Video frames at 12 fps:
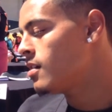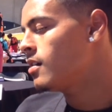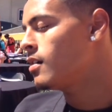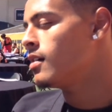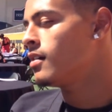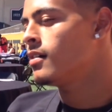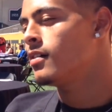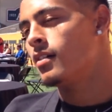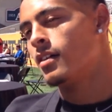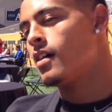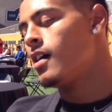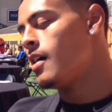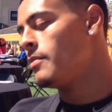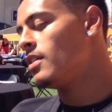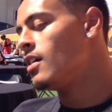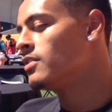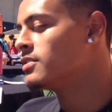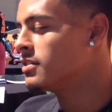Uh, I mean,
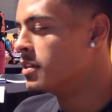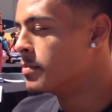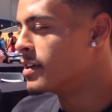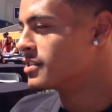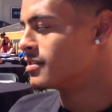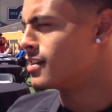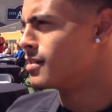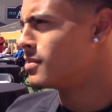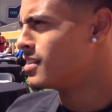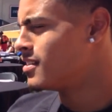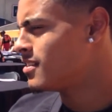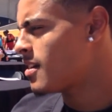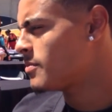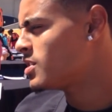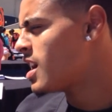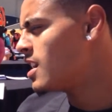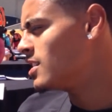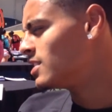uh, there's a little pressure there, but I'm
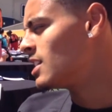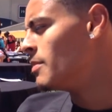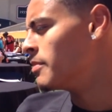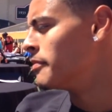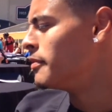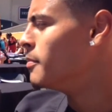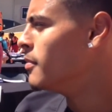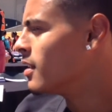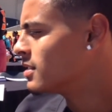trying to just keep it football.